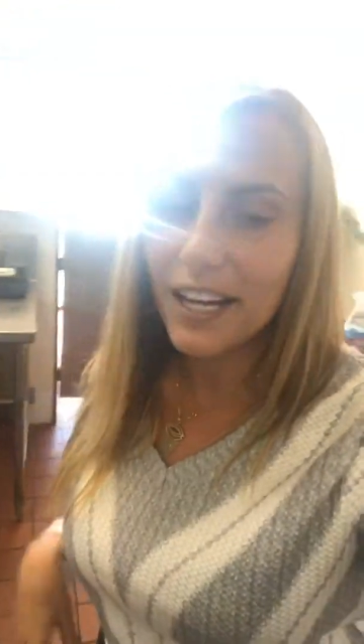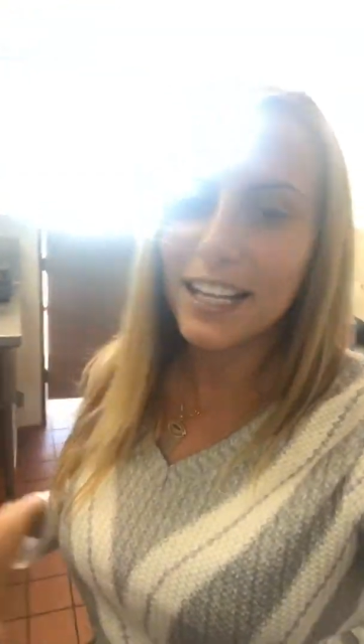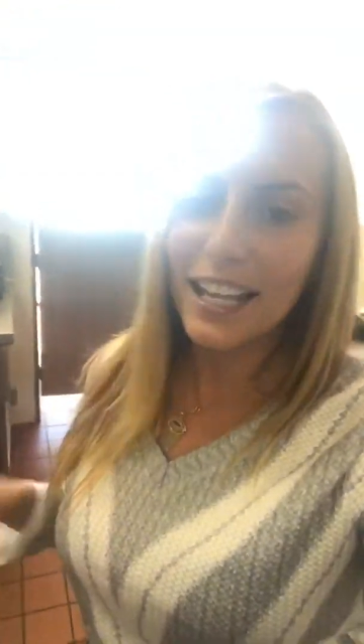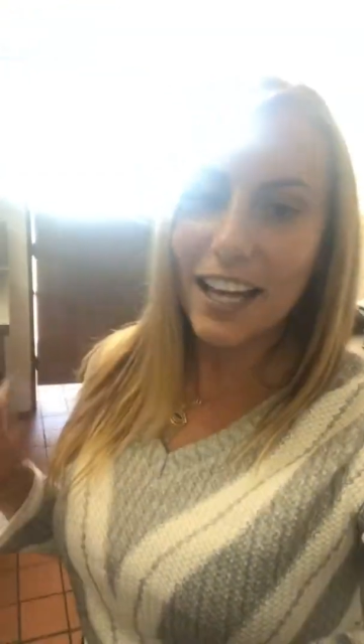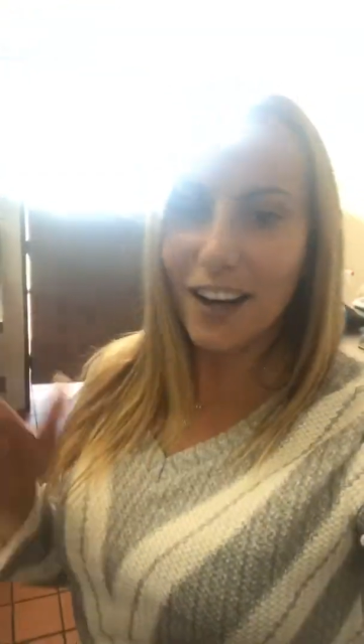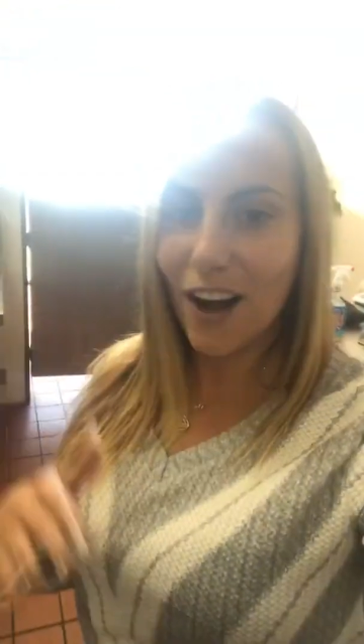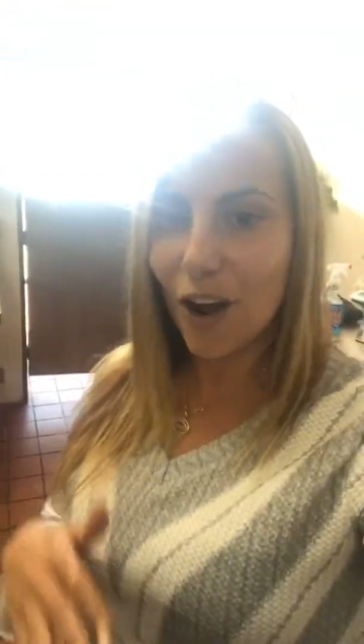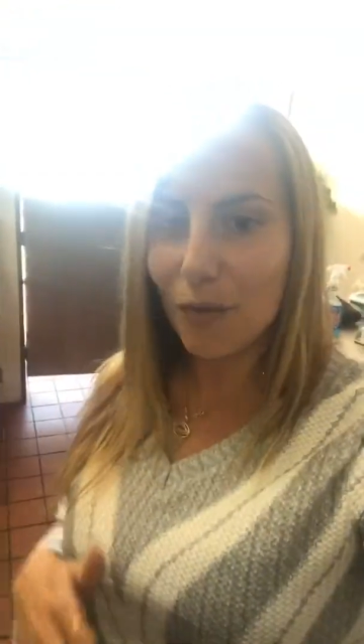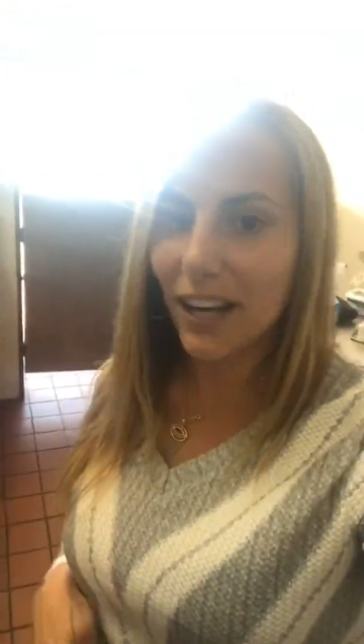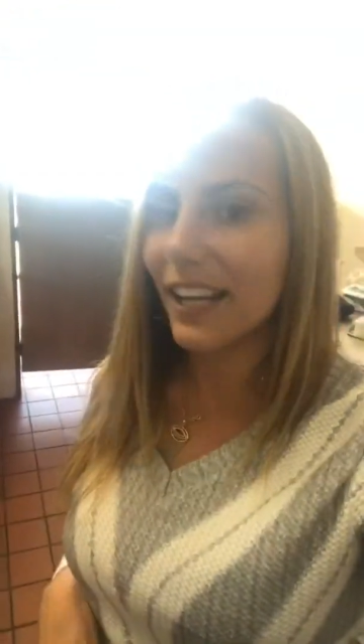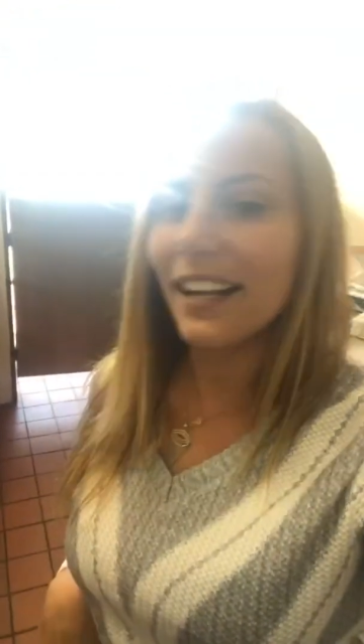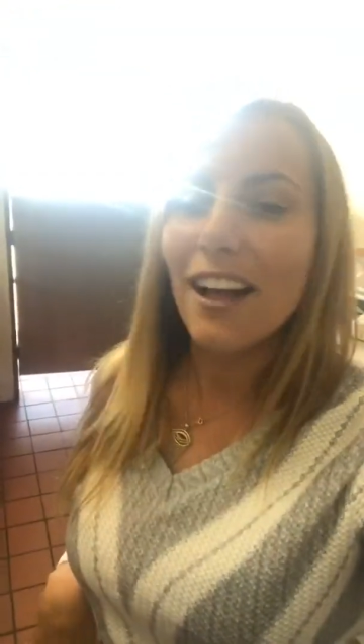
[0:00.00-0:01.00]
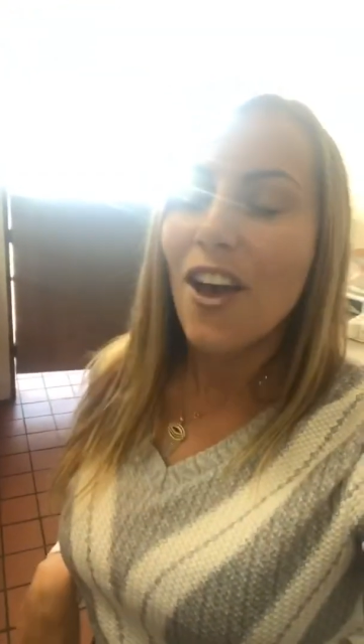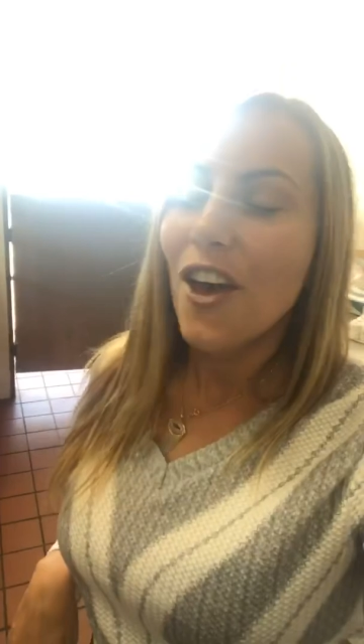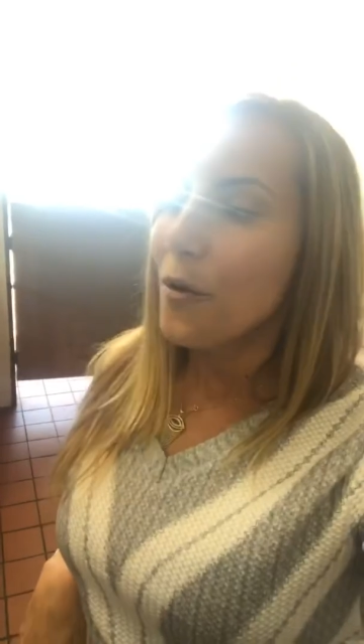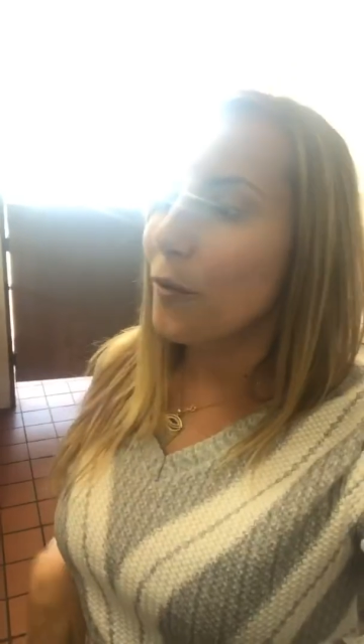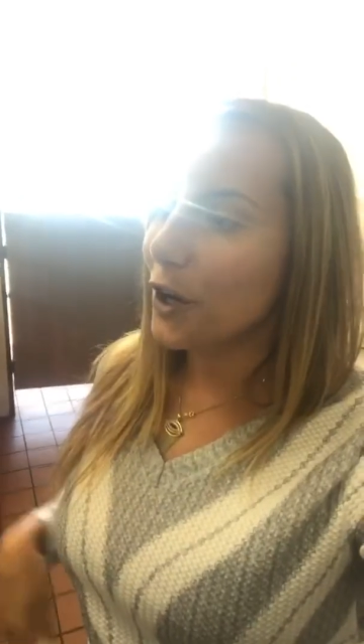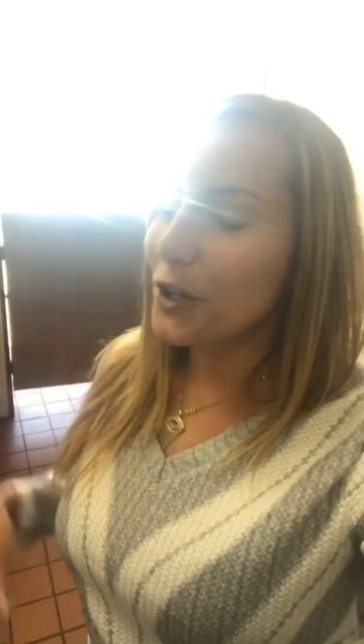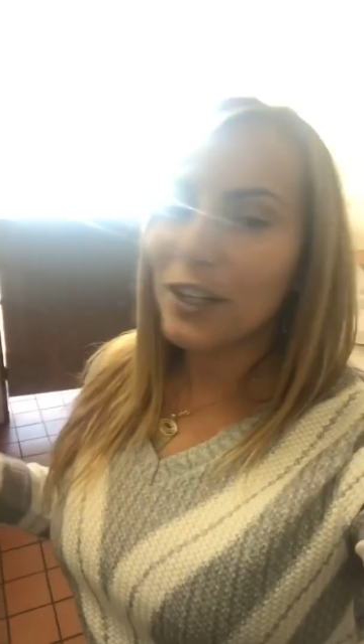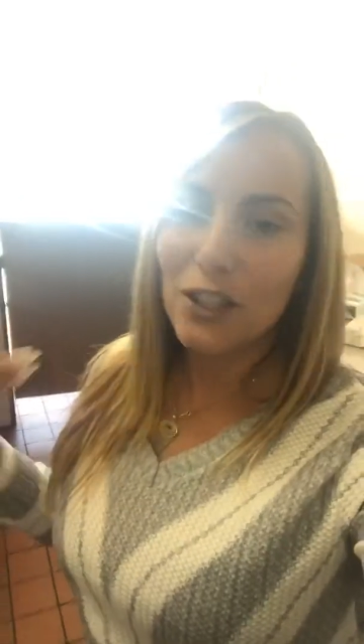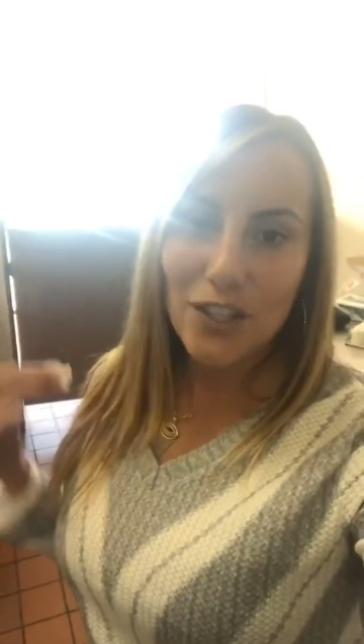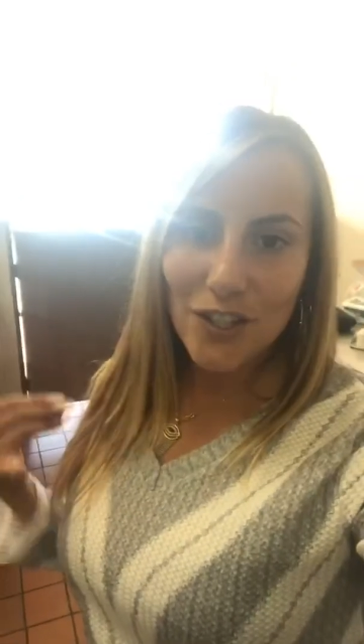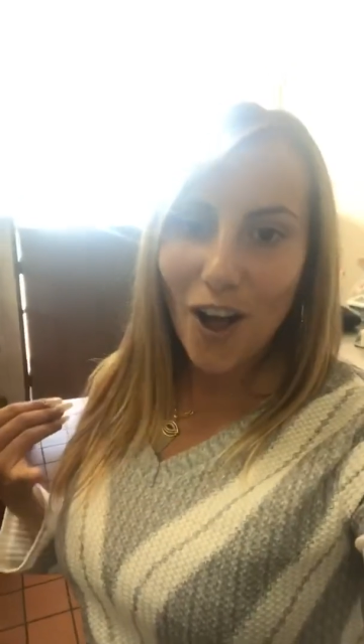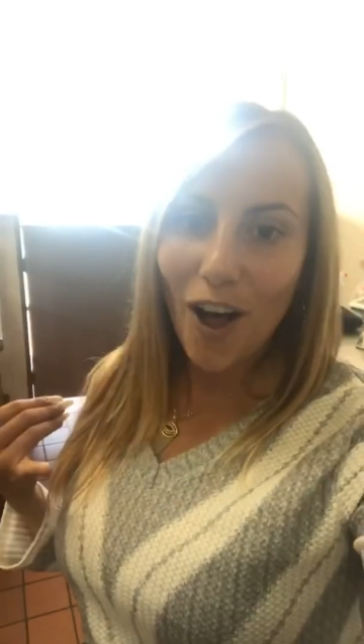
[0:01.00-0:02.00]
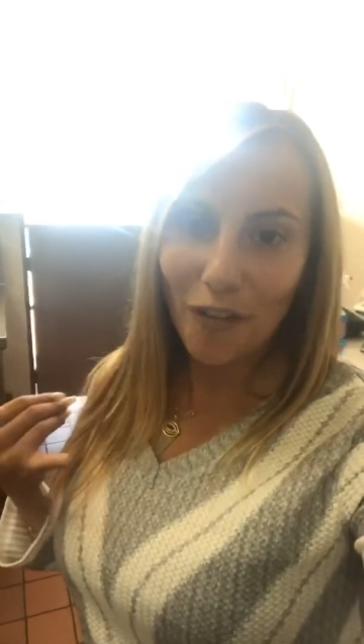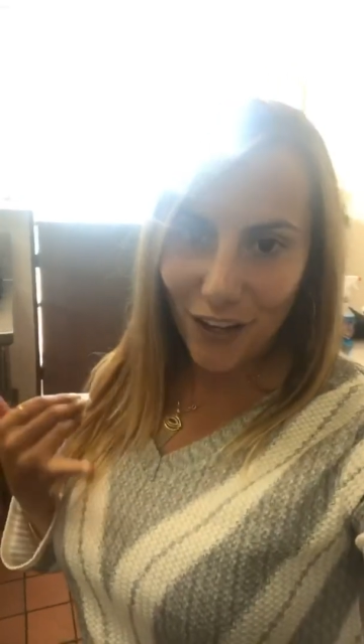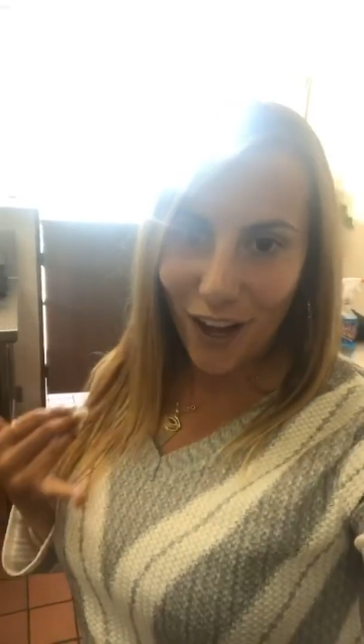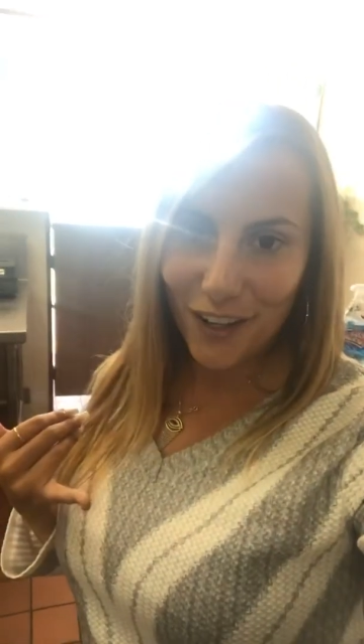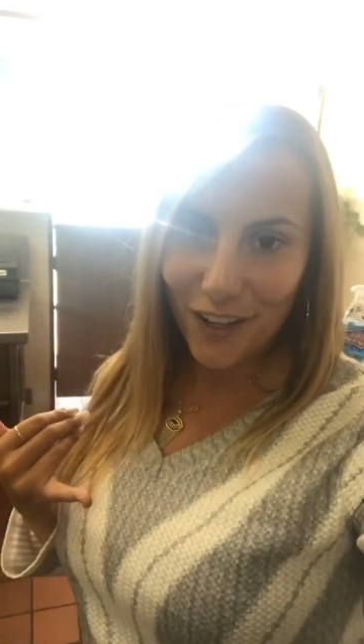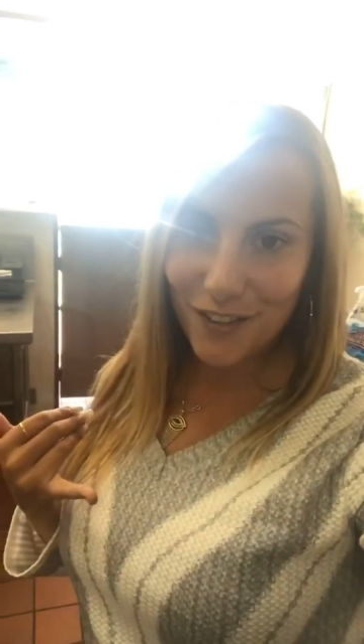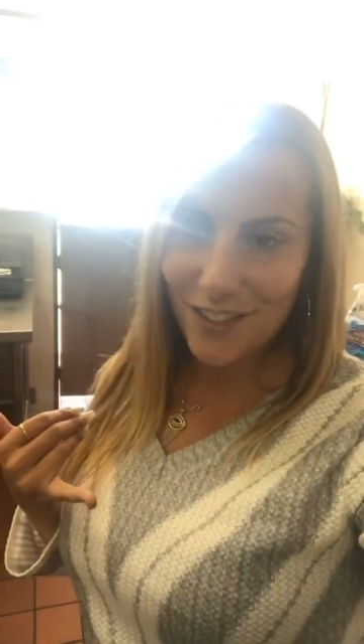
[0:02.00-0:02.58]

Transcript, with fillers: get it all ready, where you could just call Vianos